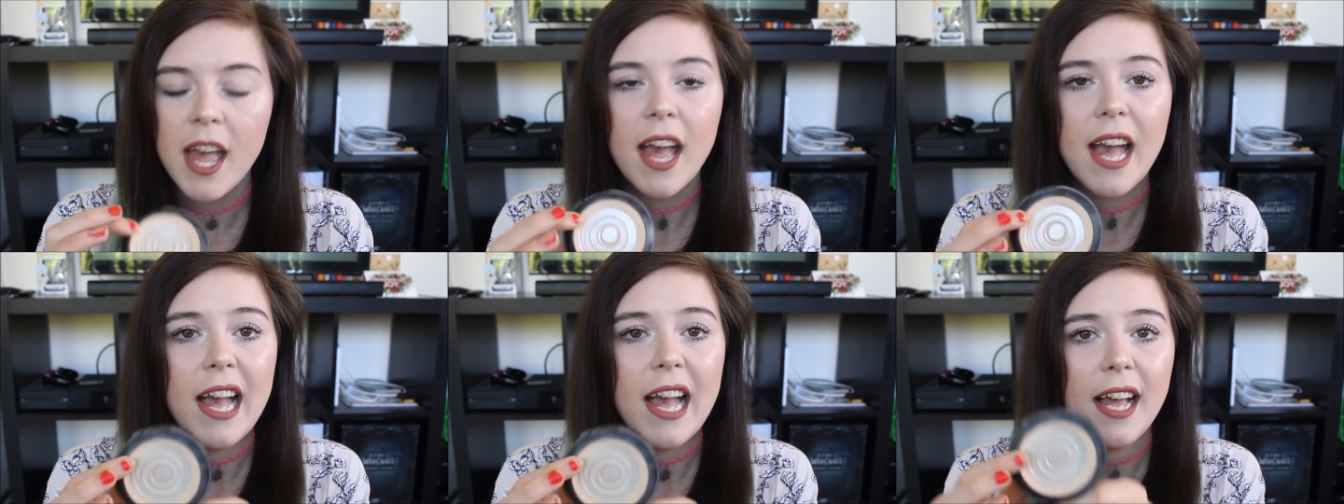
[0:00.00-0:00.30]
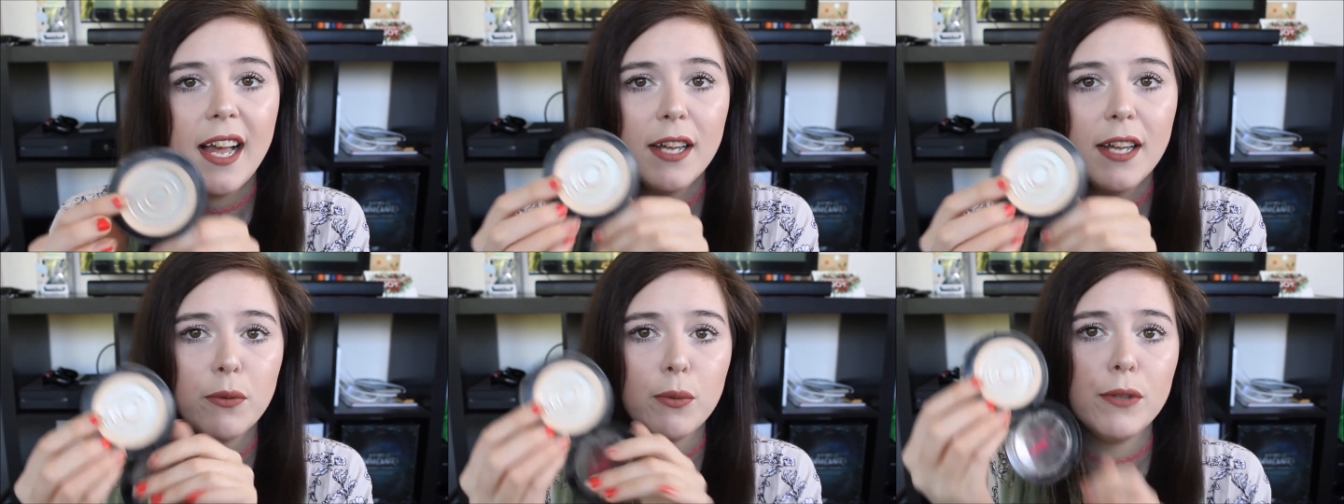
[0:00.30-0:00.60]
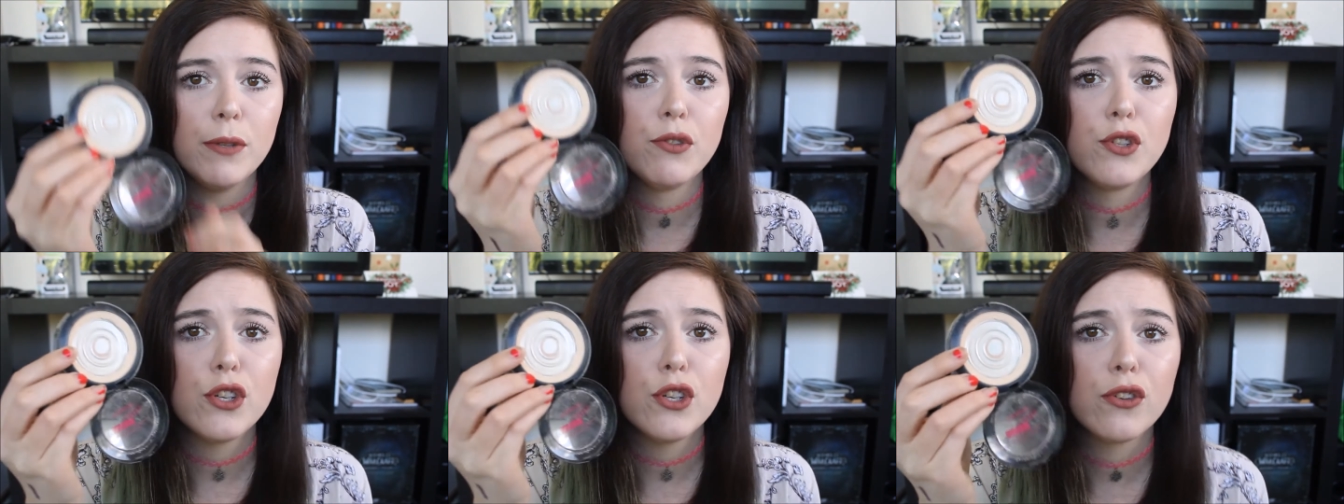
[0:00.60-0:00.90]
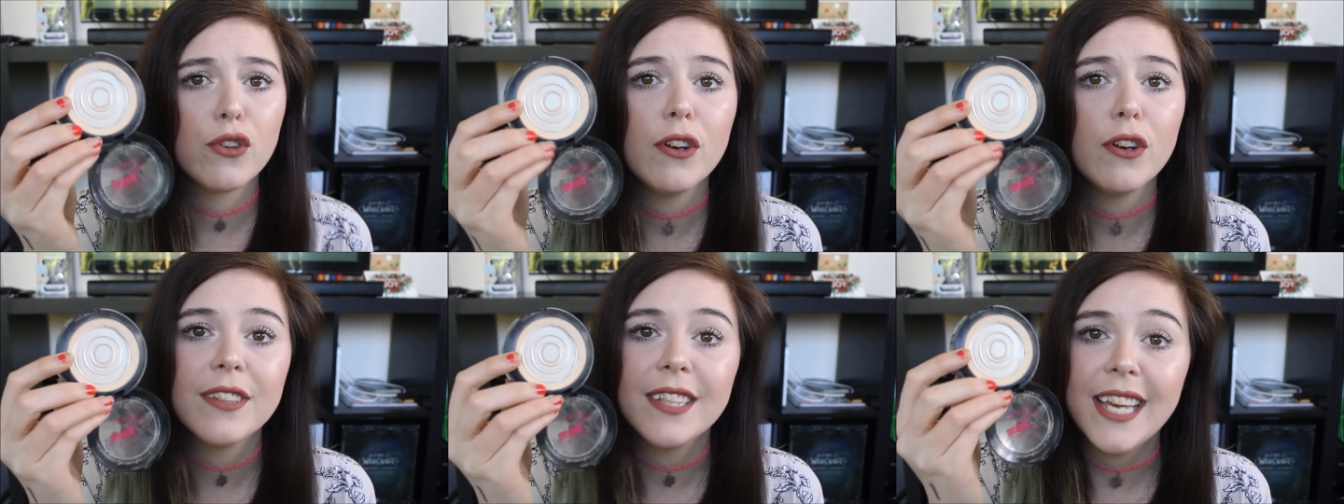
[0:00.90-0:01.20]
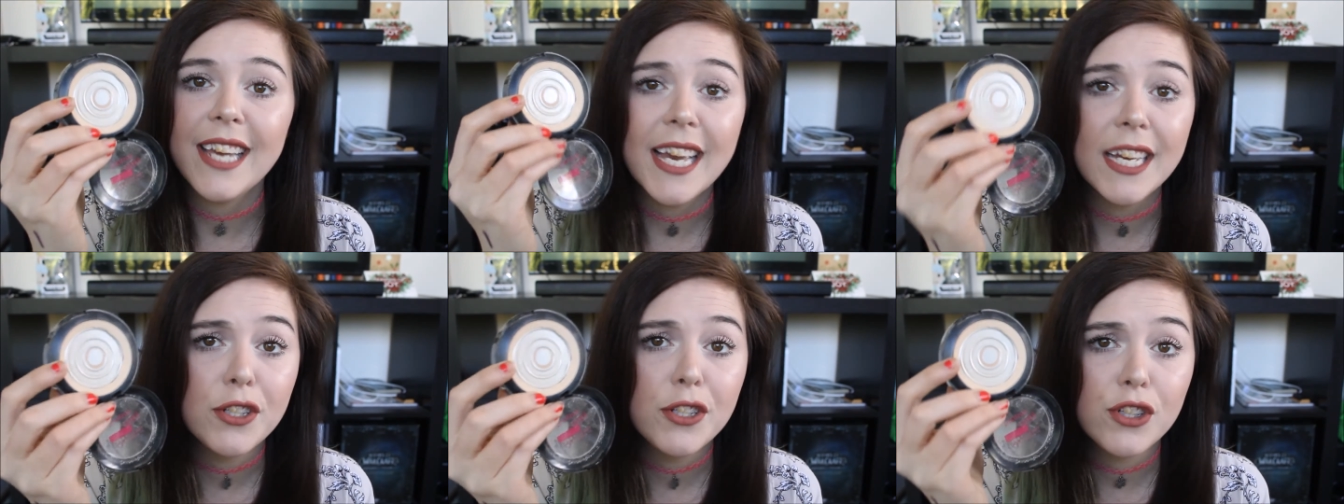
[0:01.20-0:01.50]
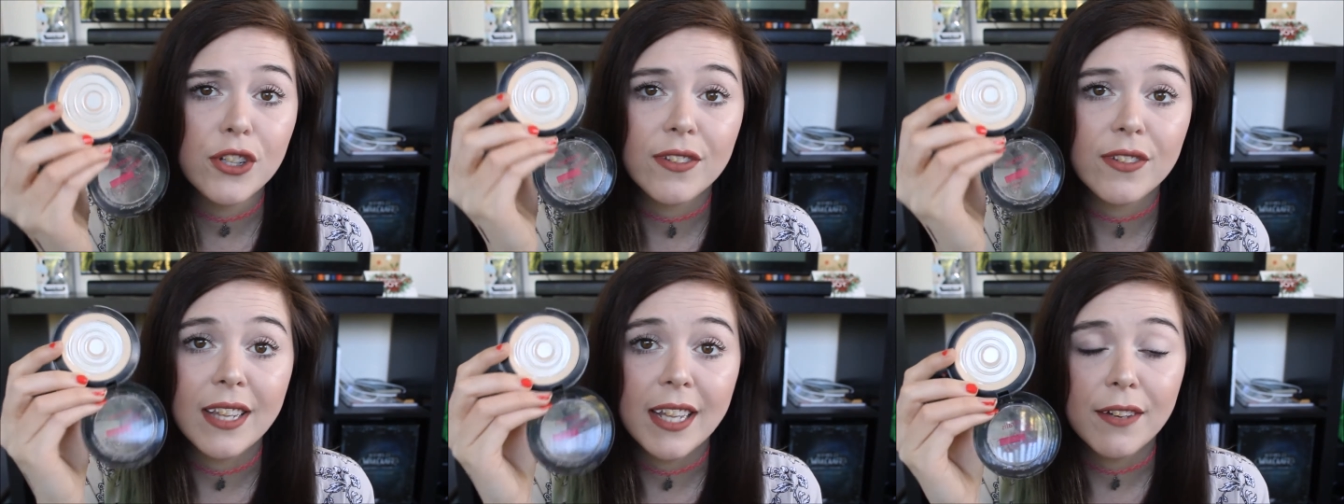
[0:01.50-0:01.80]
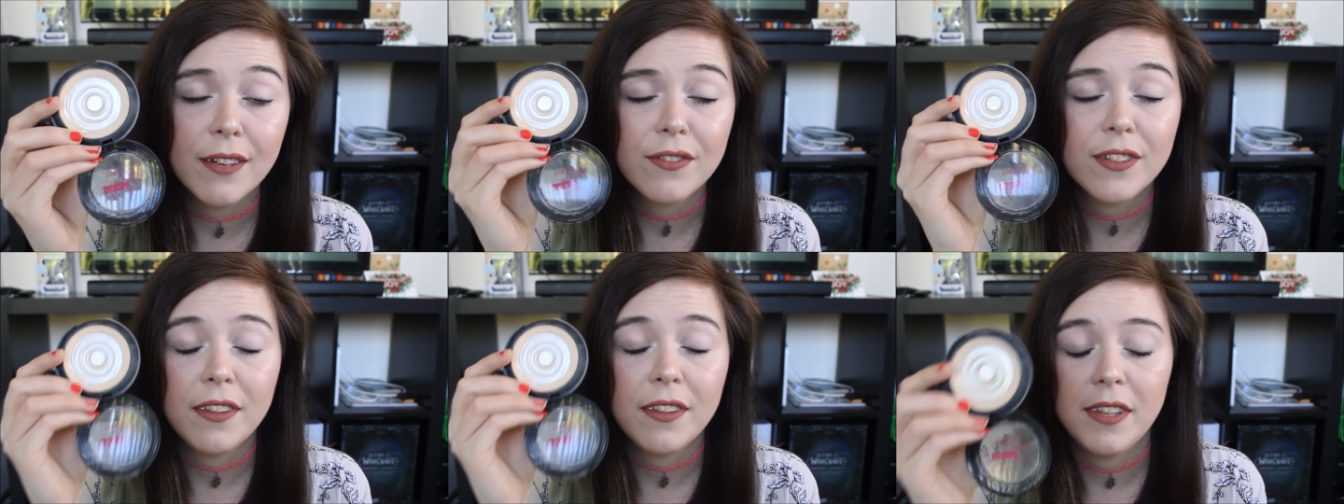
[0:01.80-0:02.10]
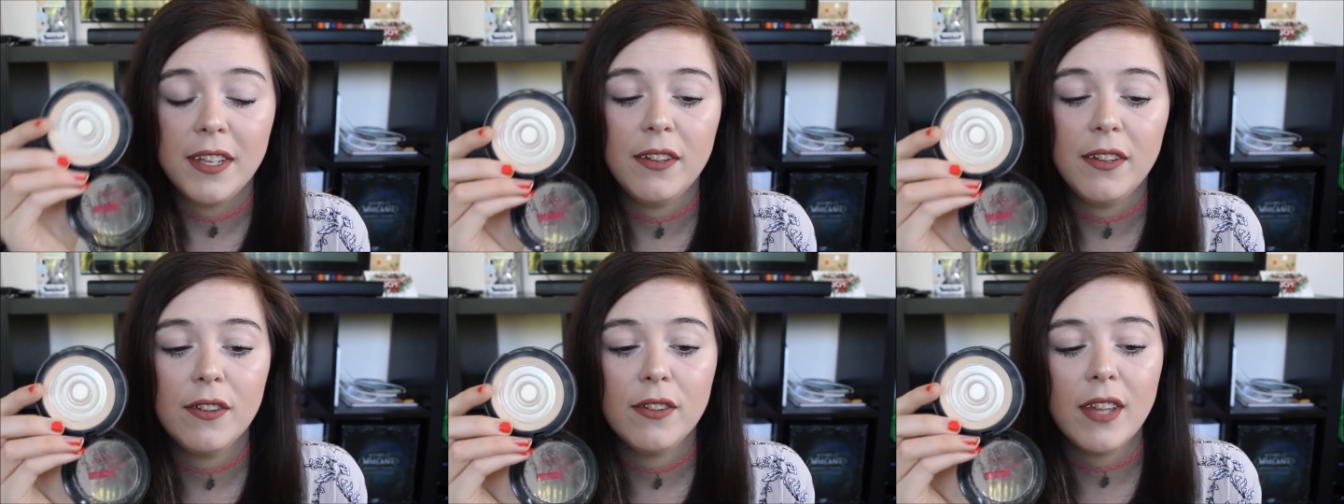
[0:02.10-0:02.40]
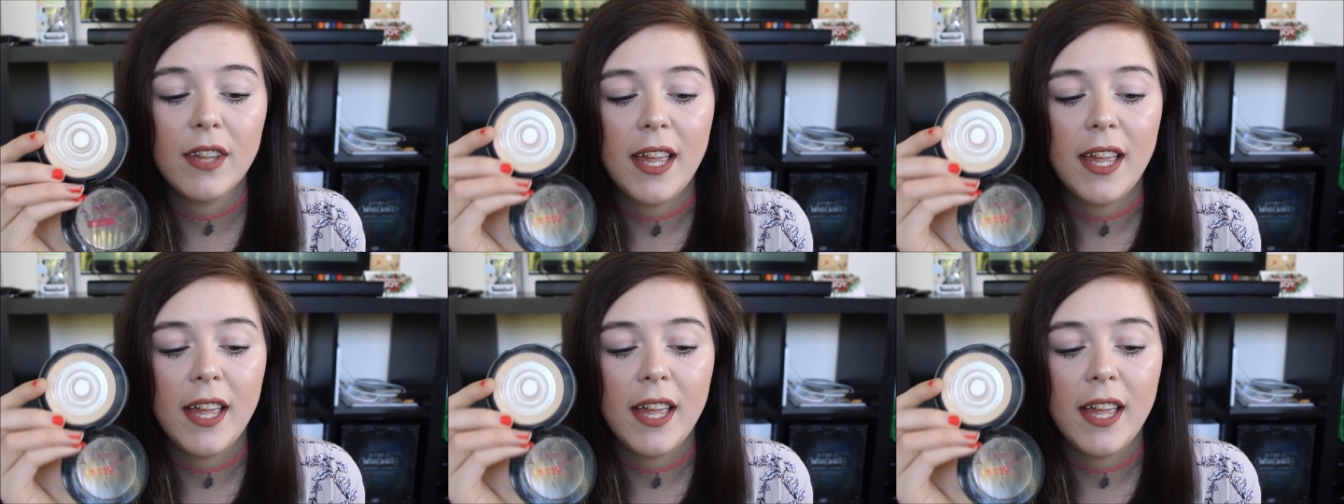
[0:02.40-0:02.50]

and we've just got the edges left in this,